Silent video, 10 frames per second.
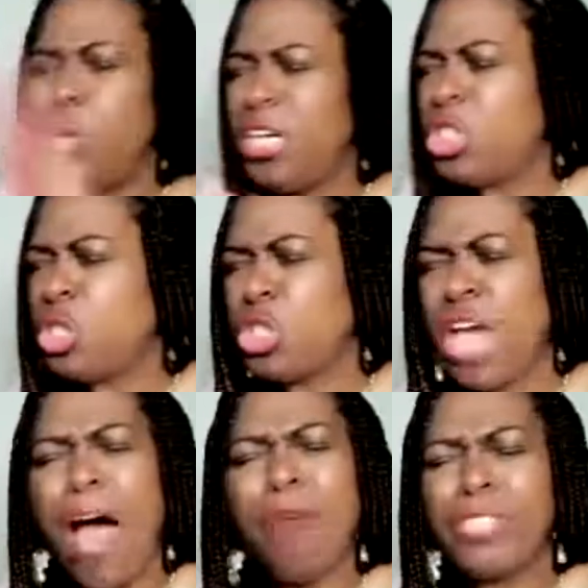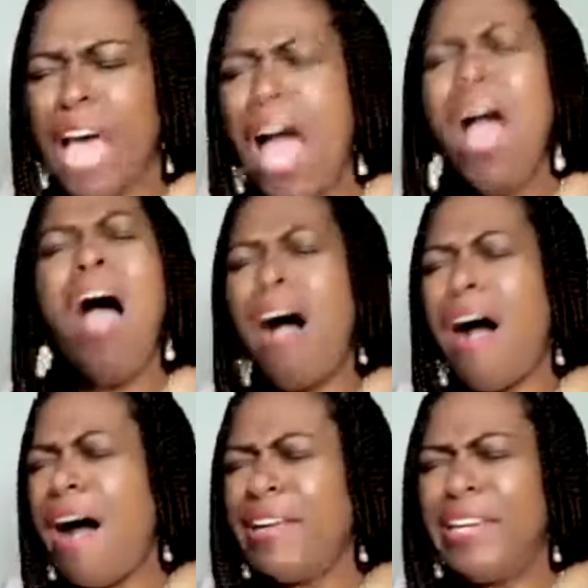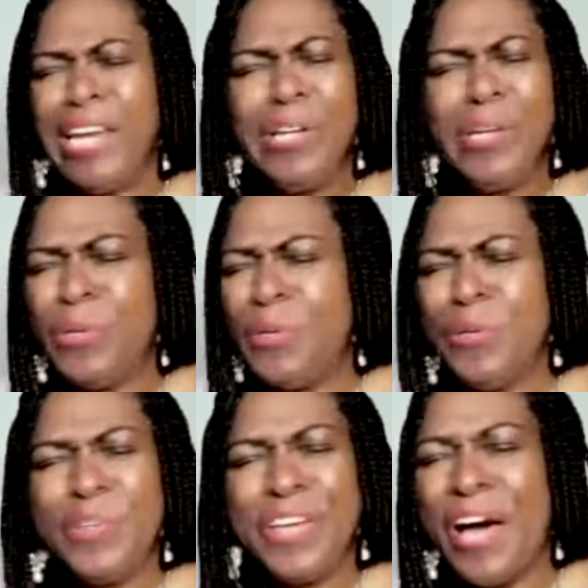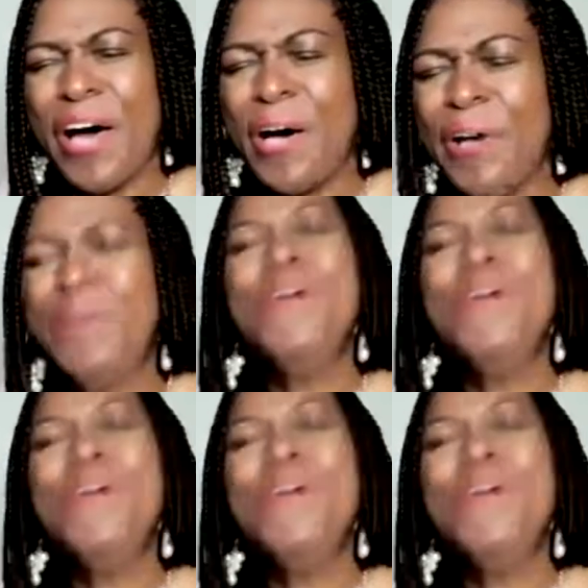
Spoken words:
We shout hallelujah